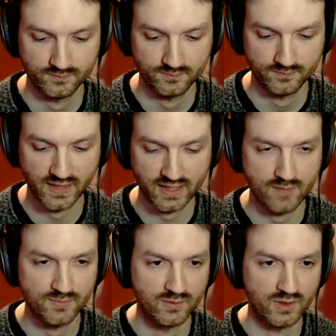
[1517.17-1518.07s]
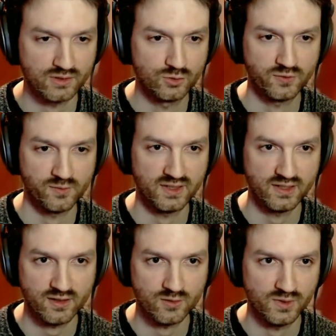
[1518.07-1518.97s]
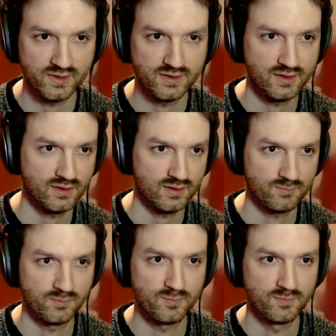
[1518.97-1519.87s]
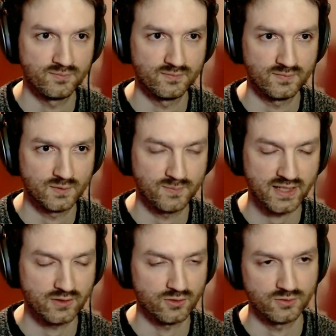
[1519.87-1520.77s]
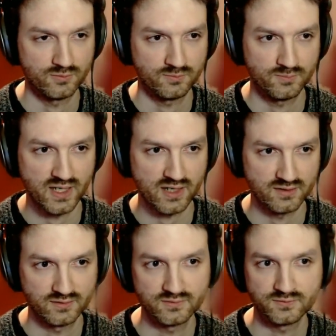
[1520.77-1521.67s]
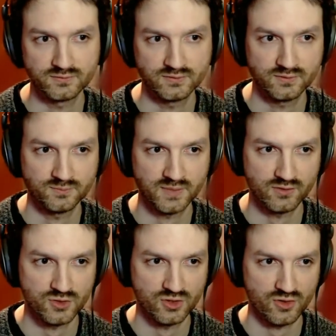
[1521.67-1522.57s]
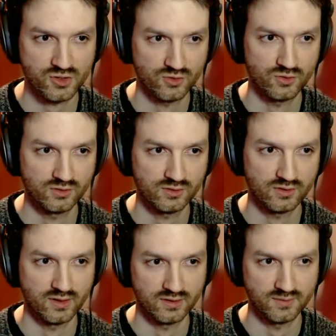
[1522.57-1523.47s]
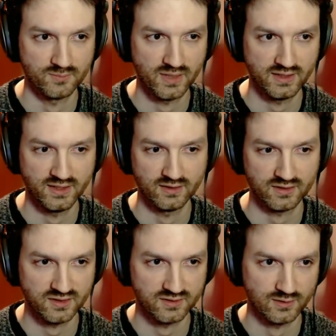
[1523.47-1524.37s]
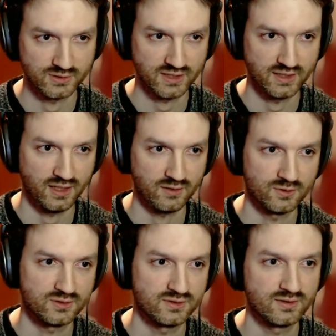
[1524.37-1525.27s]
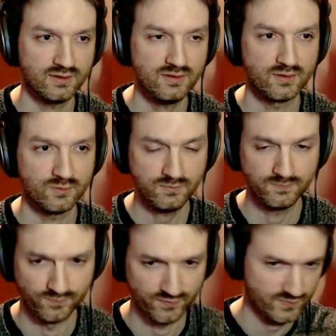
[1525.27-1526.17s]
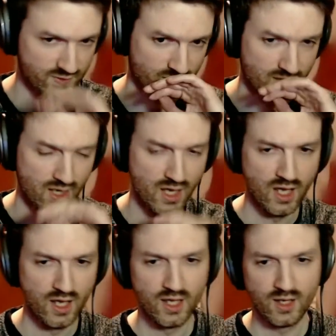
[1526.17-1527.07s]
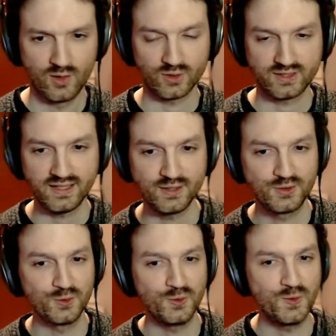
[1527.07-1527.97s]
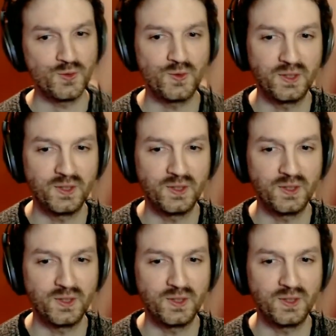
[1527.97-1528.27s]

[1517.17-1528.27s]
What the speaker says: like I'm not too familiar with the Python part, Python generation, templating, etc. What I need, what sorry, what I need to